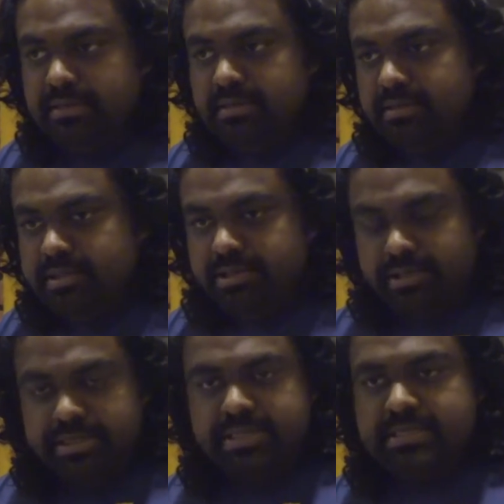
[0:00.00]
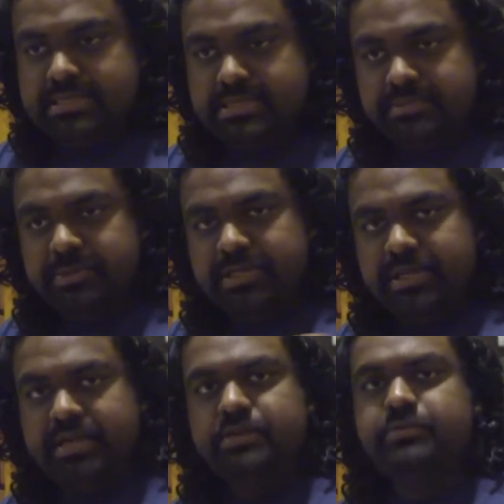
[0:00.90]
the audience will
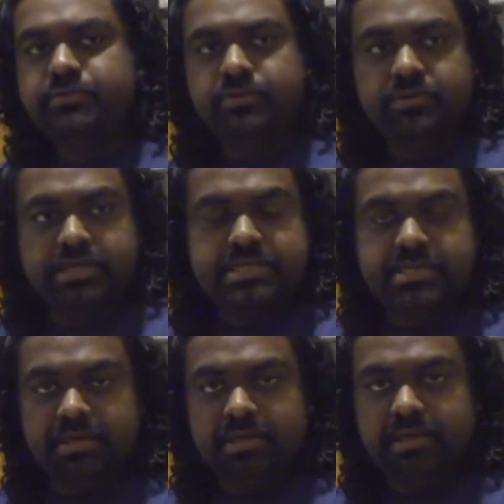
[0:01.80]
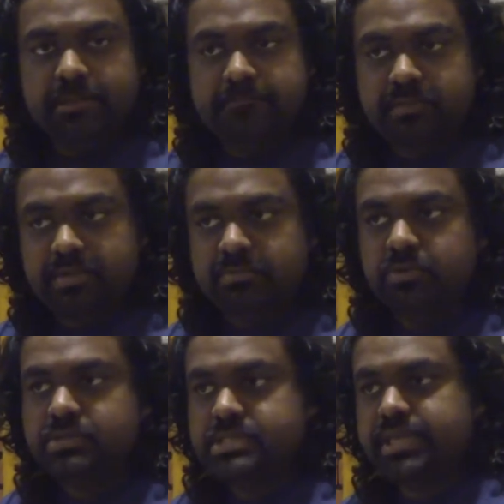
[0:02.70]
tend to focus on the
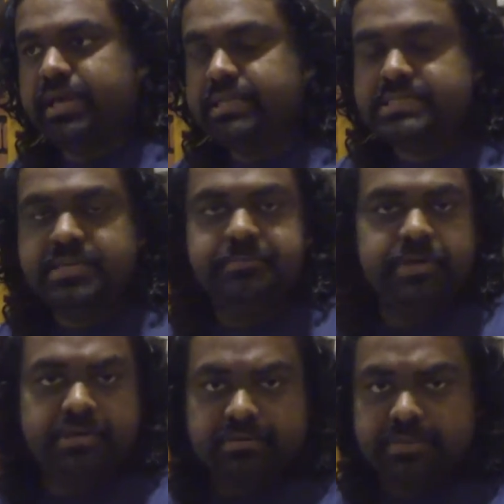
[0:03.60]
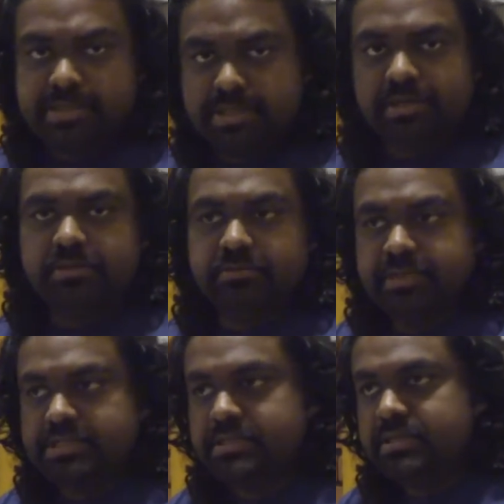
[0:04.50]
most catchy part of the song,
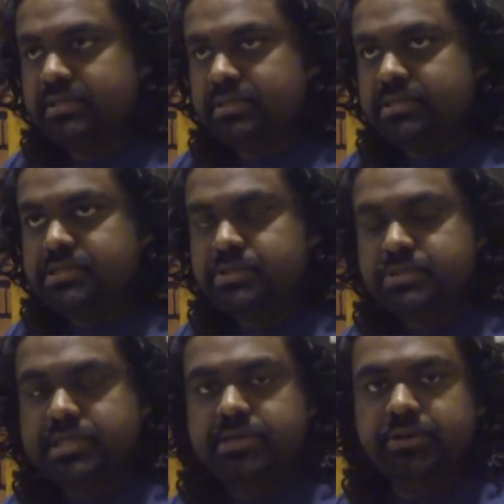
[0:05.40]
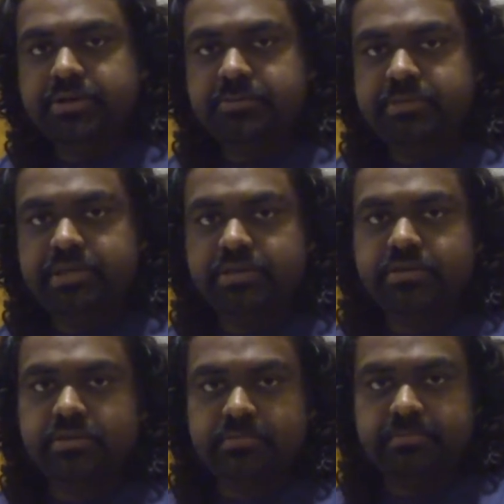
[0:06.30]
which is usually going to be
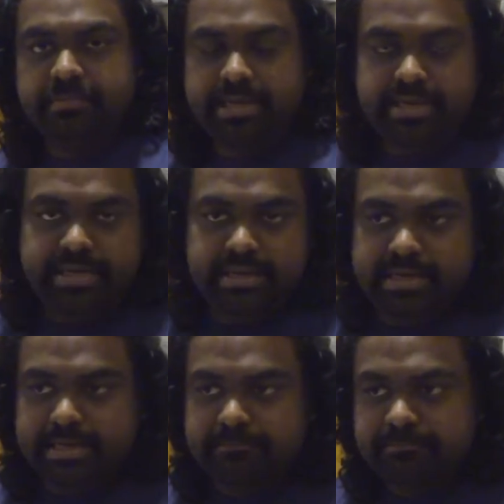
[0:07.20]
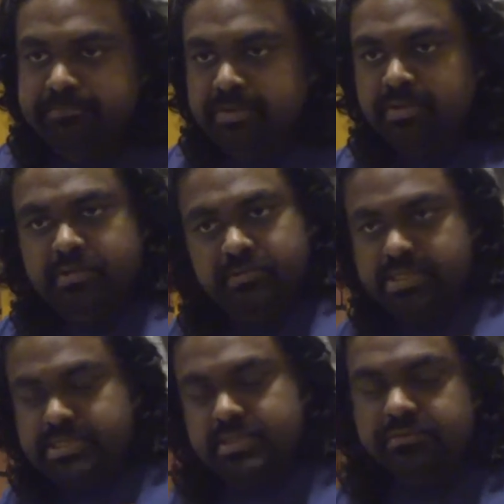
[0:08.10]
your melody line,
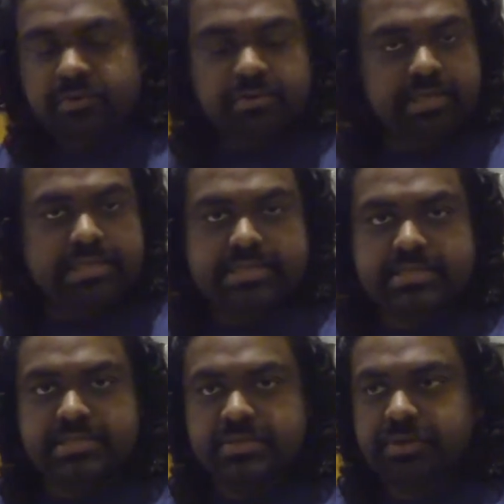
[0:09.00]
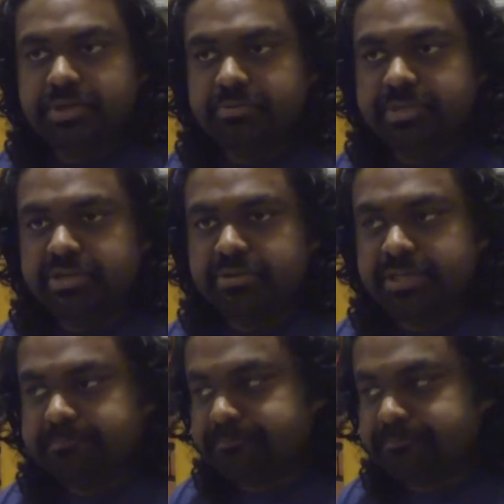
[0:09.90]
which the vocalist is going to be doing.